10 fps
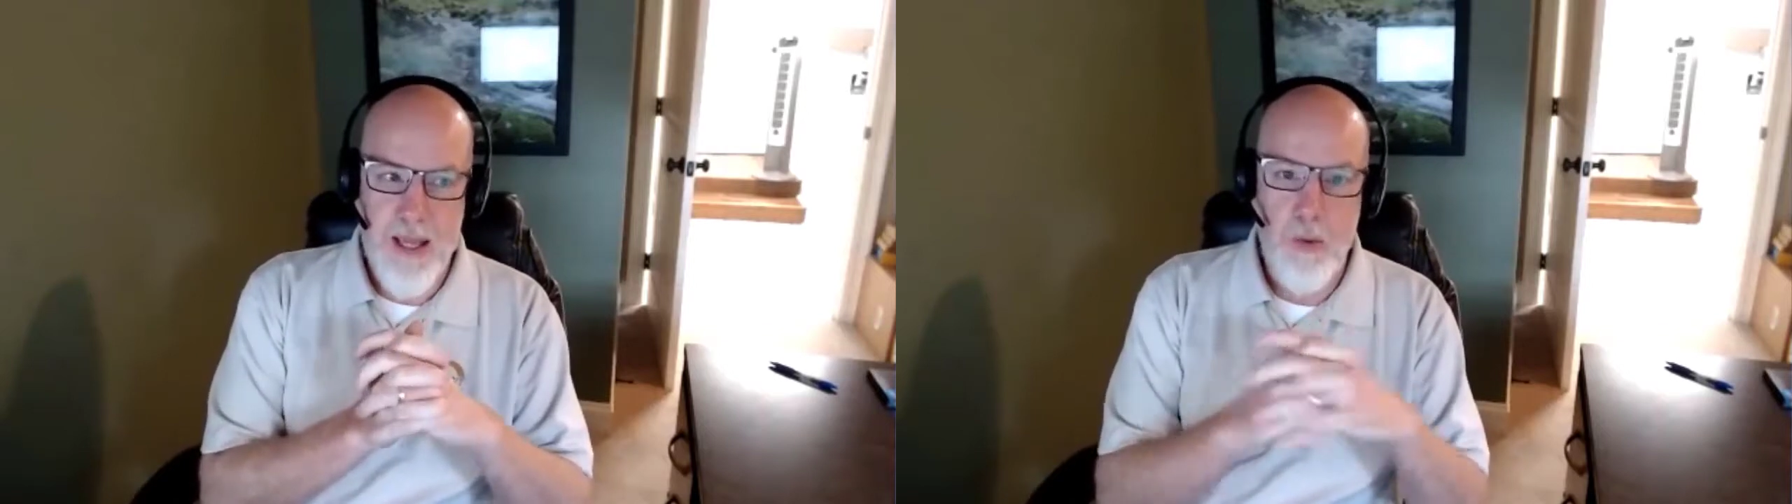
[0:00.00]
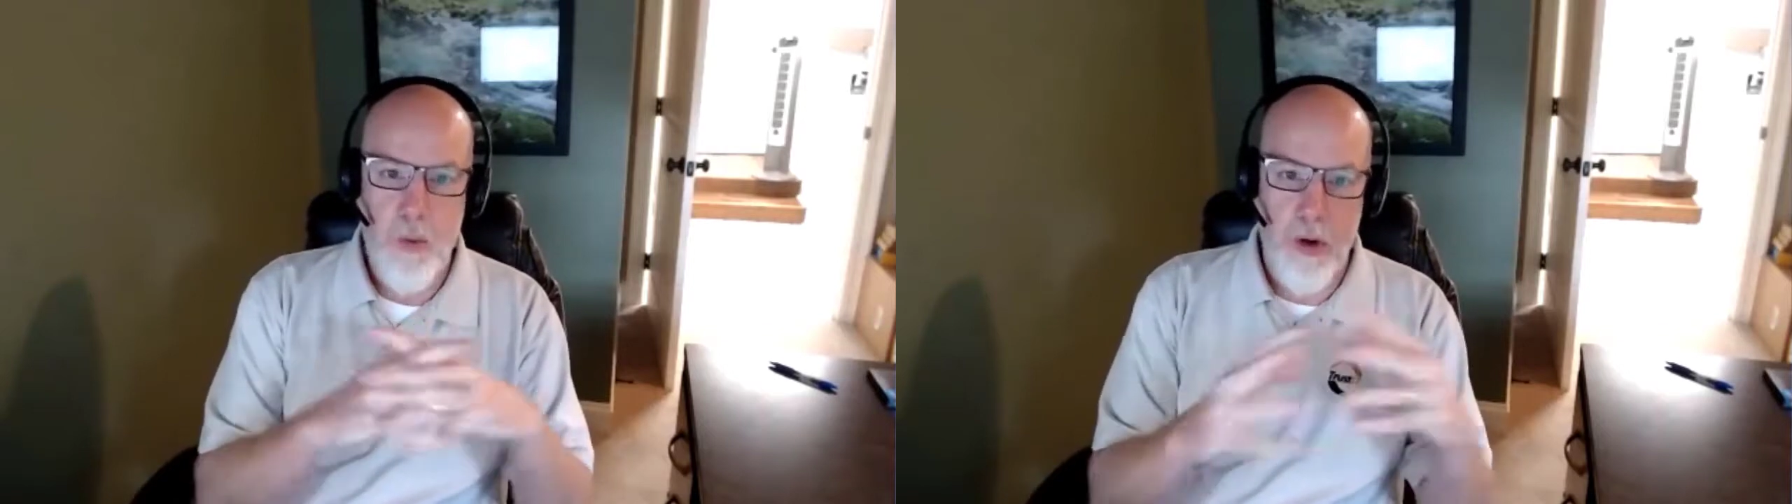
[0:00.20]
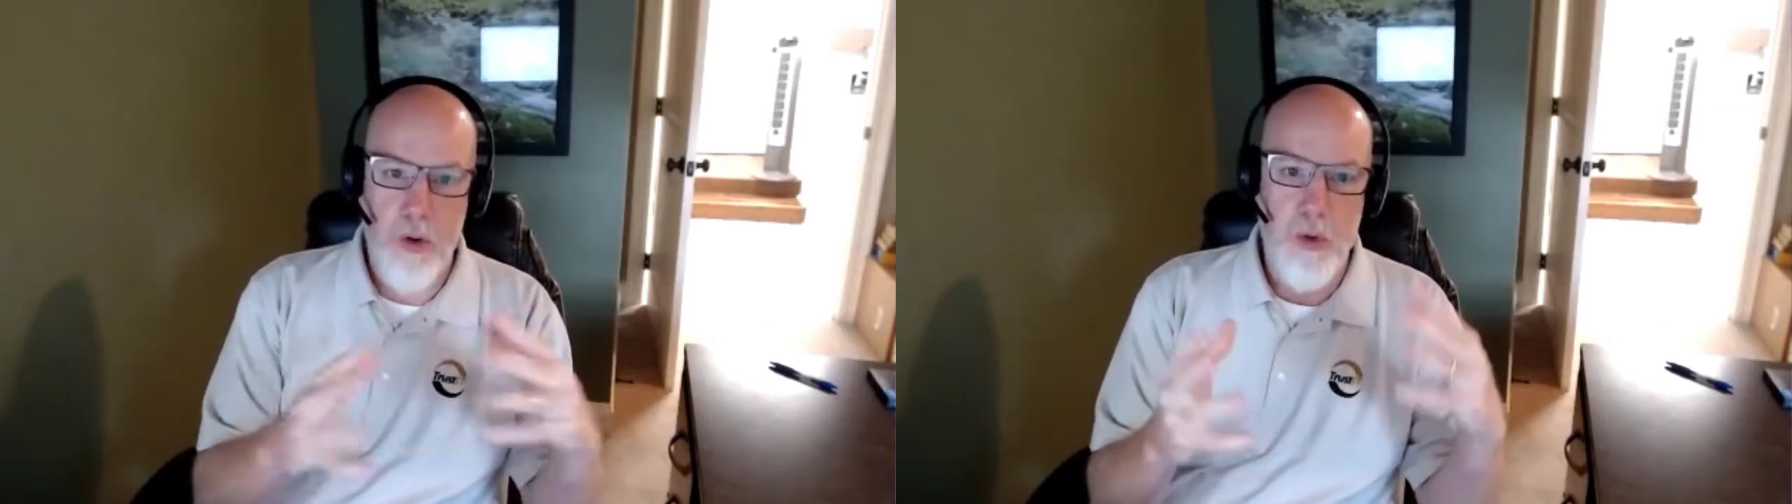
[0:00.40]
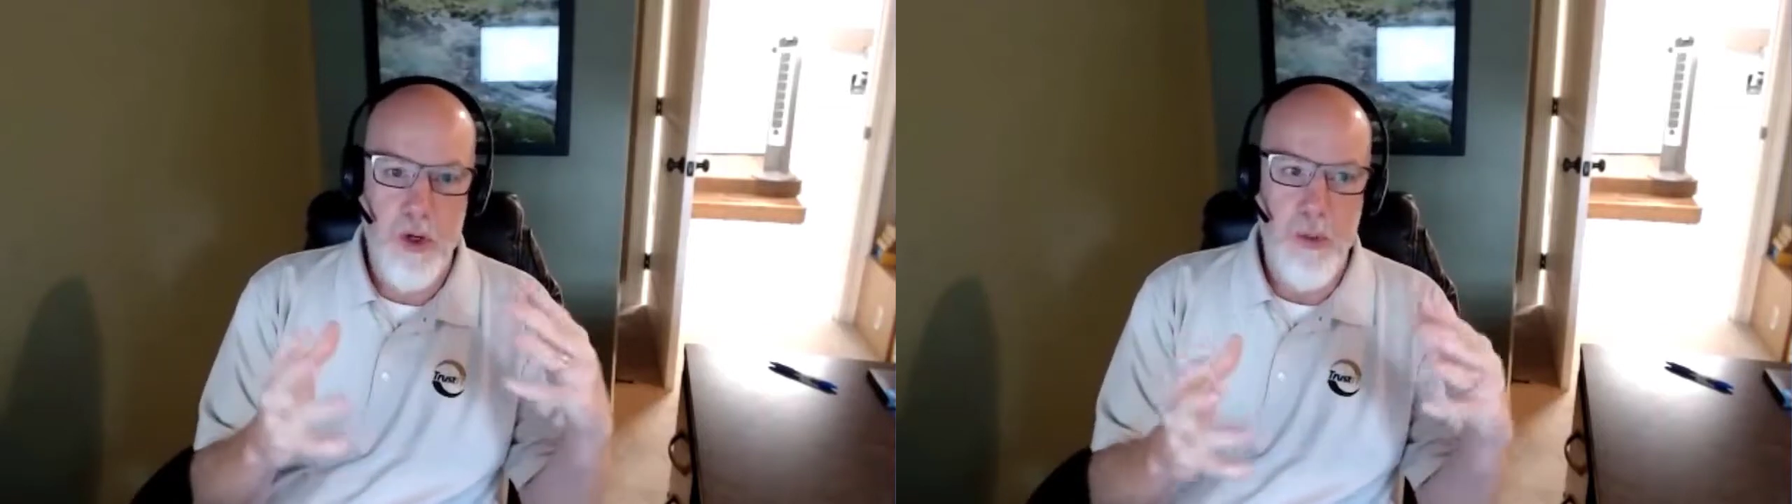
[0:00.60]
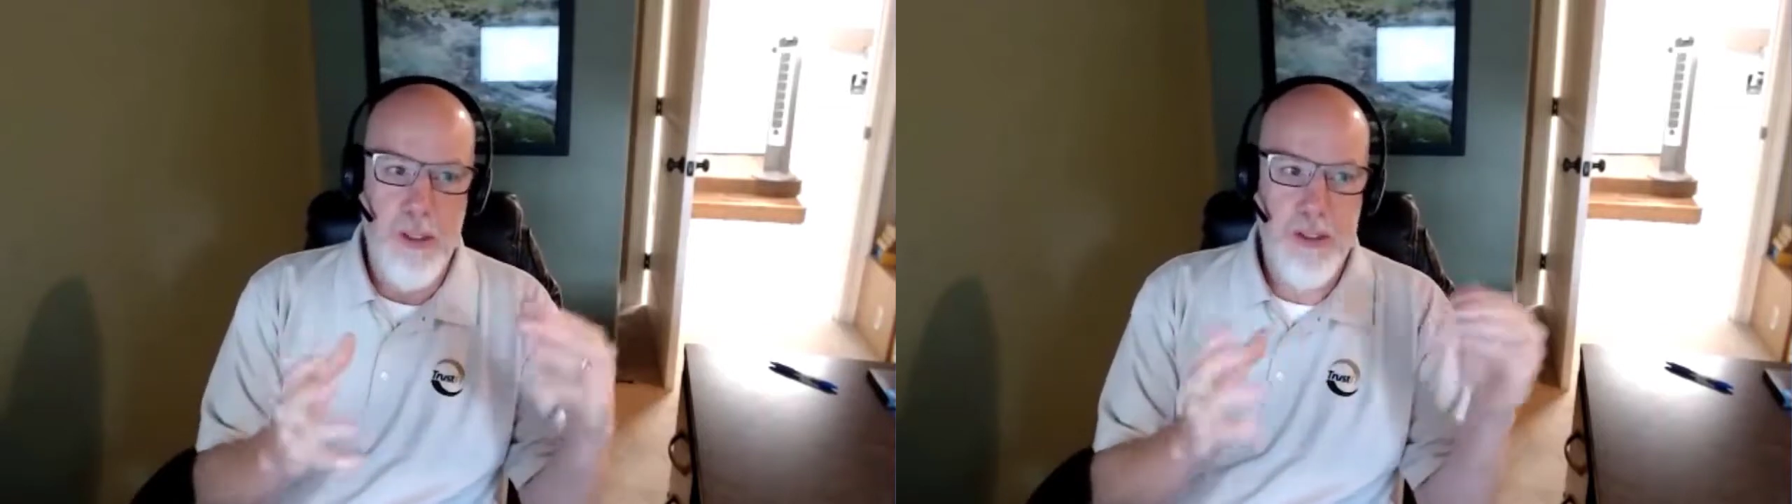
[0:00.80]
any work we're
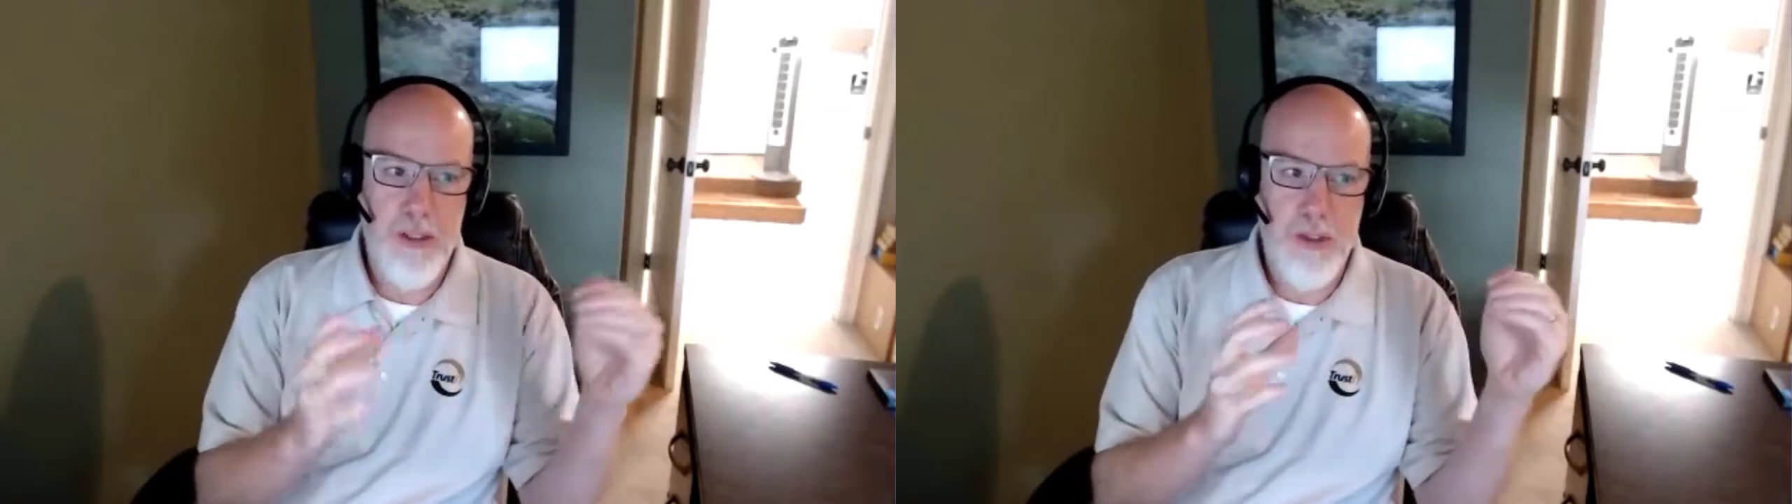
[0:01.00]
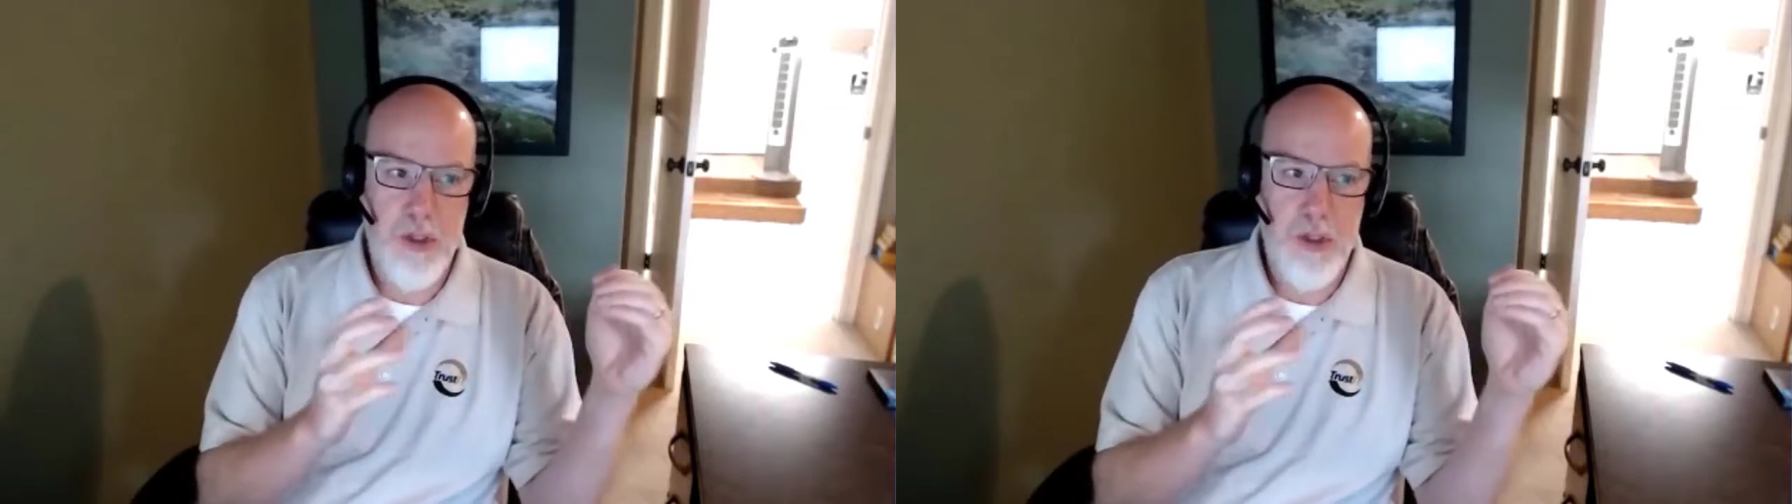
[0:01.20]
doing